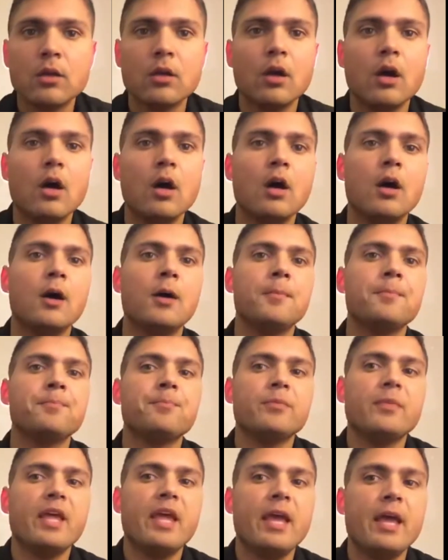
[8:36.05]
um,
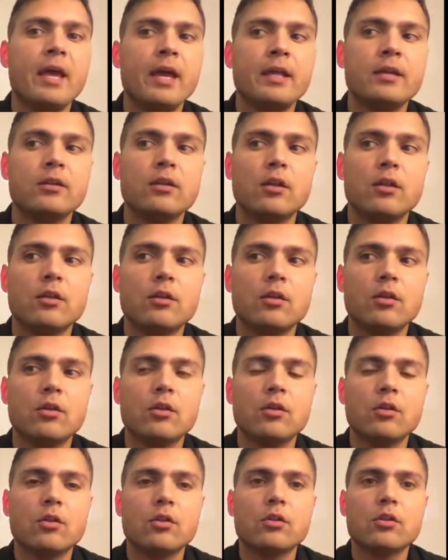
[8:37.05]
and
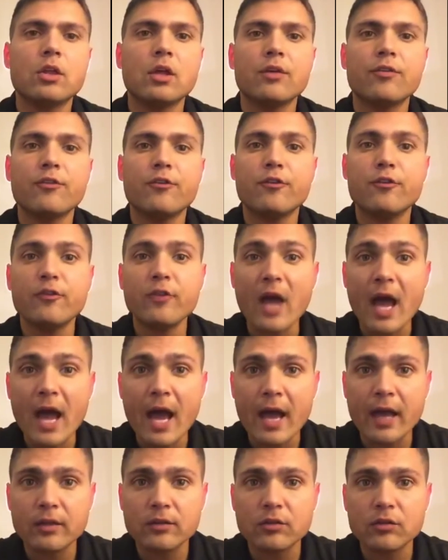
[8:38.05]
the
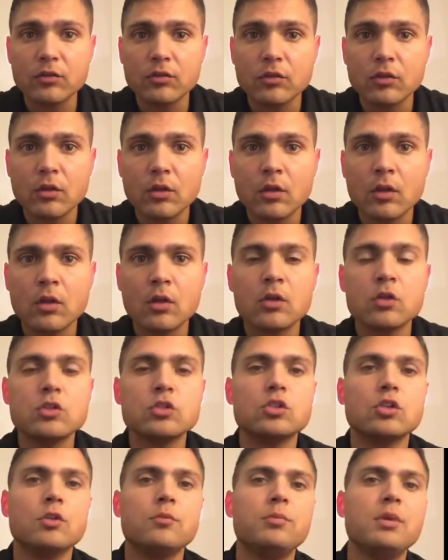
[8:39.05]
fats
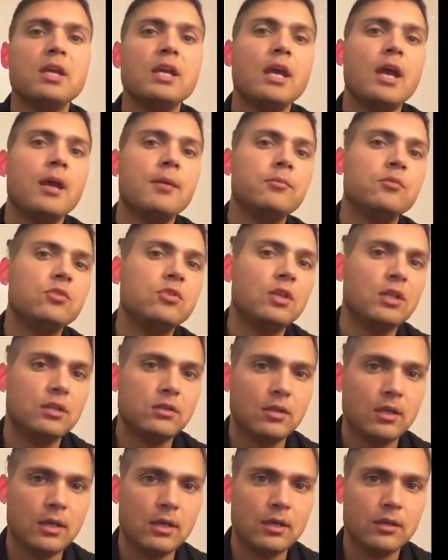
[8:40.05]
should be M C
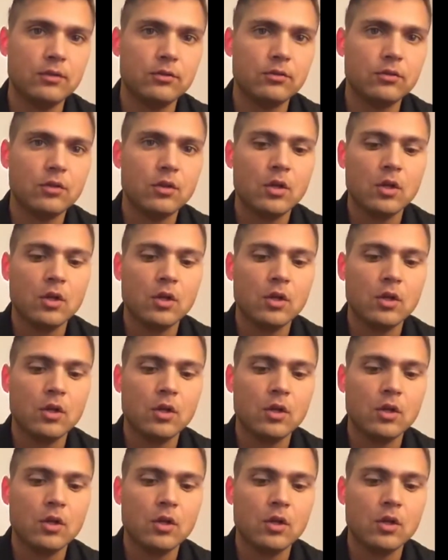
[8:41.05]
Ts.